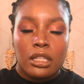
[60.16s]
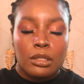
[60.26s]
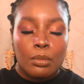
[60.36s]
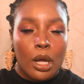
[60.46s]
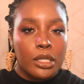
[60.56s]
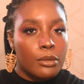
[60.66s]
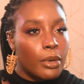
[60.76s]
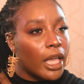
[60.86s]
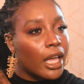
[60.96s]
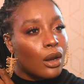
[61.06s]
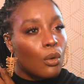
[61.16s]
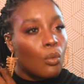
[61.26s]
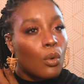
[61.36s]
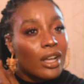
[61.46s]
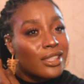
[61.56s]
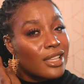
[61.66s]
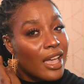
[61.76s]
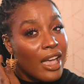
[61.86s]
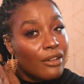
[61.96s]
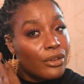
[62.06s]
this project pan once
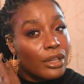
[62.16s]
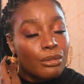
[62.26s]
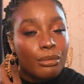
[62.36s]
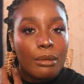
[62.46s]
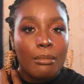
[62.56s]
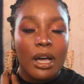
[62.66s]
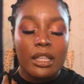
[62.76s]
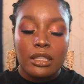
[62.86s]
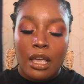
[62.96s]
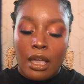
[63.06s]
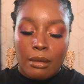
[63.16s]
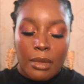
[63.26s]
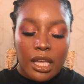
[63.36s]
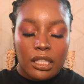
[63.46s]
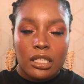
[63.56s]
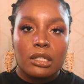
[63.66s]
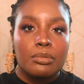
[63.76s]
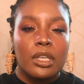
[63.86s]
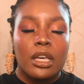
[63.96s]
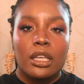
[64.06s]
every 3 months, mainly just
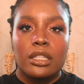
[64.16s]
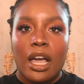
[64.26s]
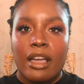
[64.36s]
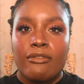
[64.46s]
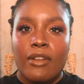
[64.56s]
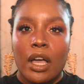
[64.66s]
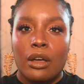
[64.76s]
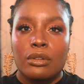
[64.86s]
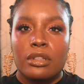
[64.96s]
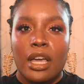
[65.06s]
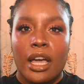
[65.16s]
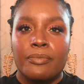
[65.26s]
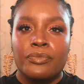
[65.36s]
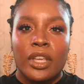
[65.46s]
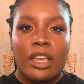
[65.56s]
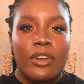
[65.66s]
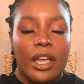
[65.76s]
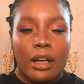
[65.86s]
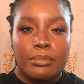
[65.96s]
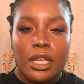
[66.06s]
because I found that if I
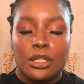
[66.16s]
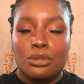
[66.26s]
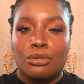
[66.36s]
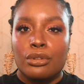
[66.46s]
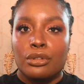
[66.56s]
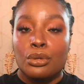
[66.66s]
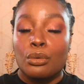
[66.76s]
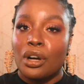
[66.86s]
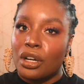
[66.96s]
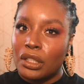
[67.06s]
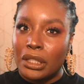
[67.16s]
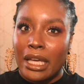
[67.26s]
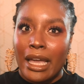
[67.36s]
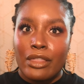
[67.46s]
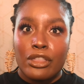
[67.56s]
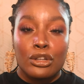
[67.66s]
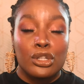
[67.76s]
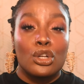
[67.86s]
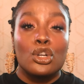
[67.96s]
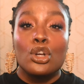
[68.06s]
update too early and
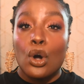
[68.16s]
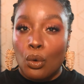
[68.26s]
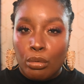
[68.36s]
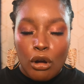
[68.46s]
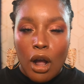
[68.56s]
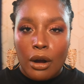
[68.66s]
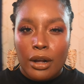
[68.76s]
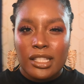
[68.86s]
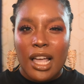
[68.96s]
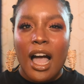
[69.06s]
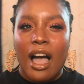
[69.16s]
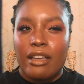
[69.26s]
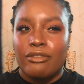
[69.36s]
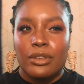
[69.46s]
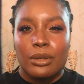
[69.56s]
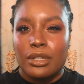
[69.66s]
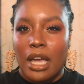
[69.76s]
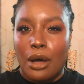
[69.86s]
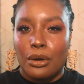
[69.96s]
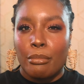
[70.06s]
there's no progress, I feel
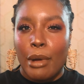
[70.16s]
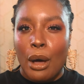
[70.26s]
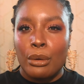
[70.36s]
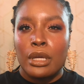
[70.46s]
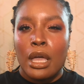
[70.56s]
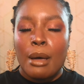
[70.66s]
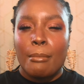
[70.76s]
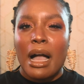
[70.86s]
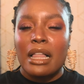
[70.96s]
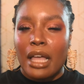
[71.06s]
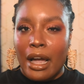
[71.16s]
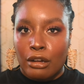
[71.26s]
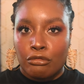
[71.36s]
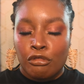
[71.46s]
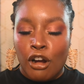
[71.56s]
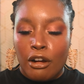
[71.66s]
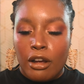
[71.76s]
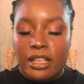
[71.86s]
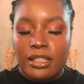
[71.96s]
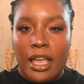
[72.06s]
down about my lack of
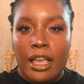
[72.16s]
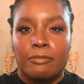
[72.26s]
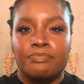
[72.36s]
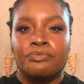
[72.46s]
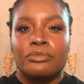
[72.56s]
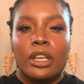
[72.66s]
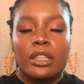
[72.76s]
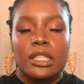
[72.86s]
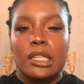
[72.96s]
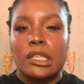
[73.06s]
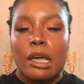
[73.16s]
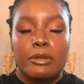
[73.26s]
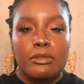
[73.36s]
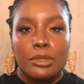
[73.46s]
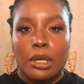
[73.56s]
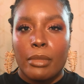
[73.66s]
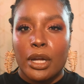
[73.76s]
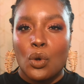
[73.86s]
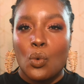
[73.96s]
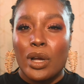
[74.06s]
progress. And this is coming from somebody
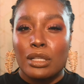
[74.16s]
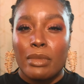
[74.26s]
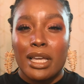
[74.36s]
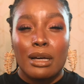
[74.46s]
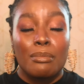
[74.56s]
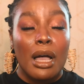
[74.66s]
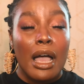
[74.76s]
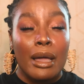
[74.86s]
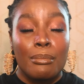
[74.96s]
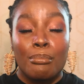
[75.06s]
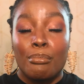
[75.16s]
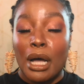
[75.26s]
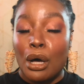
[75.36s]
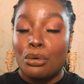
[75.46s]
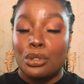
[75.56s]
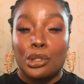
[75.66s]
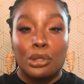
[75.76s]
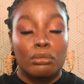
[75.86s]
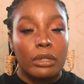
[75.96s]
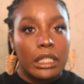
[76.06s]
who wears makeup at about
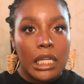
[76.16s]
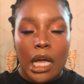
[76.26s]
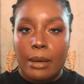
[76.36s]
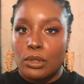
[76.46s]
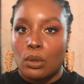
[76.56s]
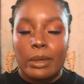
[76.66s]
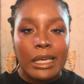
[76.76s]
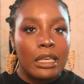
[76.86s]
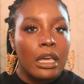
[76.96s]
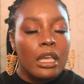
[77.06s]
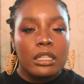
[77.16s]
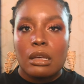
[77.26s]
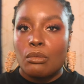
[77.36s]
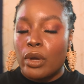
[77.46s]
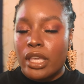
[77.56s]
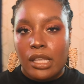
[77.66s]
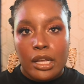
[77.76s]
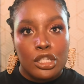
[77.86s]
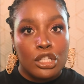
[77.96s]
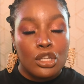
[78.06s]
3 times a week. Some weeks I
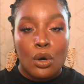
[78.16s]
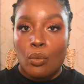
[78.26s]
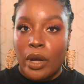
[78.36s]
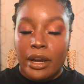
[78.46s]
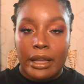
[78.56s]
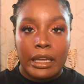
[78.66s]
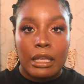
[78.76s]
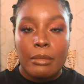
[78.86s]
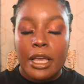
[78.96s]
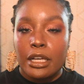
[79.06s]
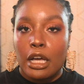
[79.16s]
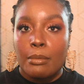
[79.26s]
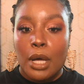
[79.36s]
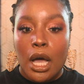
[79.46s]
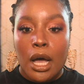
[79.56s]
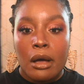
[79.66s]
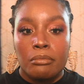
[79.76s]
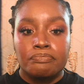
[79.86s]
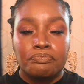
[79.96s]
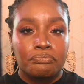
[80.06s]
just don't wear any makeup.
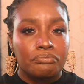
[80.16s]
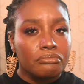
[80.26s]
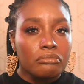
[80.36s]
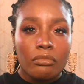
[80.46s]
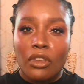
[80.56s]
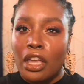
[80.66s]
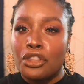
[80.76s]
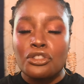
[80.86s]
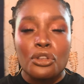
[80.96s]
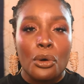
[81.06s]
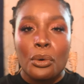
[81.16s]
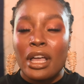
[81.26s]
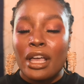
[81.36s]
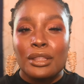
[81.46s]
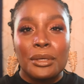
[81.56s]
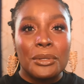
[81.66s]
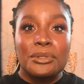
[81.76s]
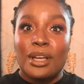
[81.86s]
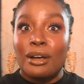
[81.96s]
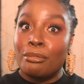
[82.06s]
And so the use
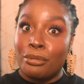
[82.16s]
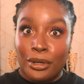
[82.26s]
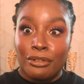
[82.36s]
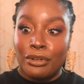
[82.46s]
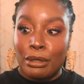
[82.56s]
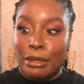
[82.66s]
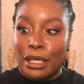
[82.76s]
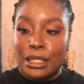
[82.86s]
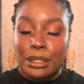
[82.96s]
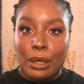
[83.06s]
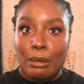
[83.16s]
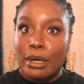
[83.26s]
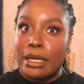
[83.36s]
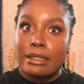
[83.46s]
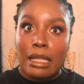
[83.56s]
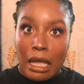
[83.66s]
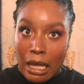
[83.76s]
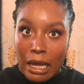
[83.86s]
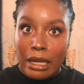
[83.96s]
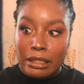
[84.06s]
of pre-filming is always
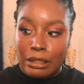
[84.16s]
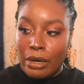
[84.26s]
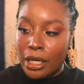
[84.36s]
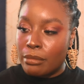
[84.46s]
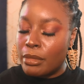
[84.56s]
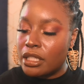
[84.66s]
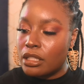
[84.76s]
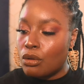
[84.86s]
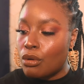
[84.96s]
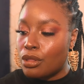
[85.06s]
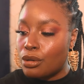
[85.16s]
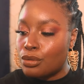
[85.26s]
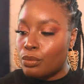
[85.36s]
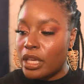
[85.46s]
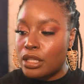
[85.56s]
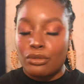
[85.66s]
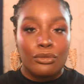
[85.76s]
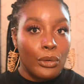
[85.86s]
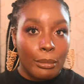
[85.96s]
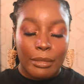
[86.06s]
highly recommended on those weeks
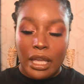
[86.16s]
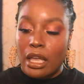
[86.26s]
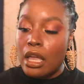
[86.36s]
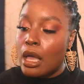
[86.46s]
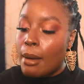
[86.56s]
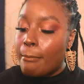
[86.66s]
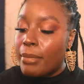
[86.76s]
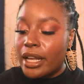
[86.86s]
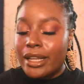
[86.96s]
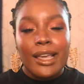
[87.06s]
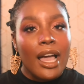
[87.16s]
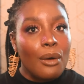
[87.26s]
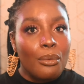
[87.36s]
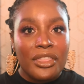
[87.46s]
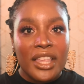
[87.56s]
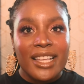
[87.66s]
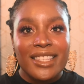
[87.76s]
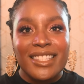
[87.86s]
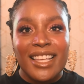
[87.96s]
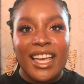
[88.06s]
for me. But yeah, with that
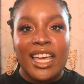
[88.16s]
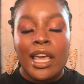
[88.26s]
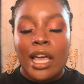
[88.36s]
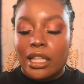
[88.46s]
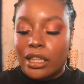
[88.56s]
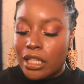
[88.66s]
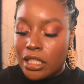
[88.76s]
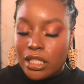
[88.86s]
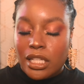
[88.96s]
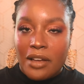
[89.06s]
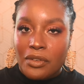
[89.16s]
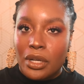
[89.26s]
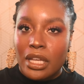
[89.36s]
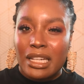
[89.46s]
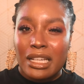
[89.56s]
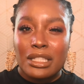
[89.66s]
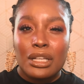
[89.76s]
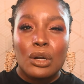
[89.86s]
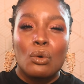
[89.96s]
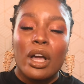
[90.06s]
said, let's just dive on in because there
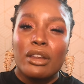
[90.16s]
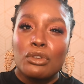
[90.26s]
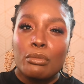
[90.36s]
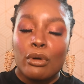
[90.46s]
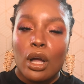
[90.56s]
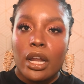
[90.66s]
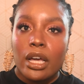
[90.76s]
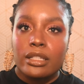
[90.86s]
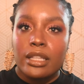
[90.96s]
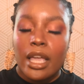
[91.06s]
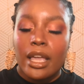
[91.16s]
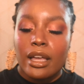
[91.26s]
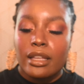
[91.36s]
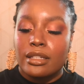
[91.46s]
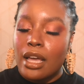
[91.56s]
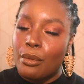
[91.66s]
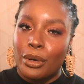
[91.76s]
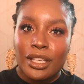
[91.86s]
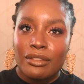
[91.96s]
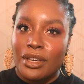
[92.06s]
are quite a few products and I want
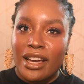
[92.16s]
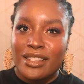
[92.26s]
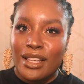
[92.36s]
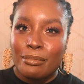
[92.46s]
to give you guys the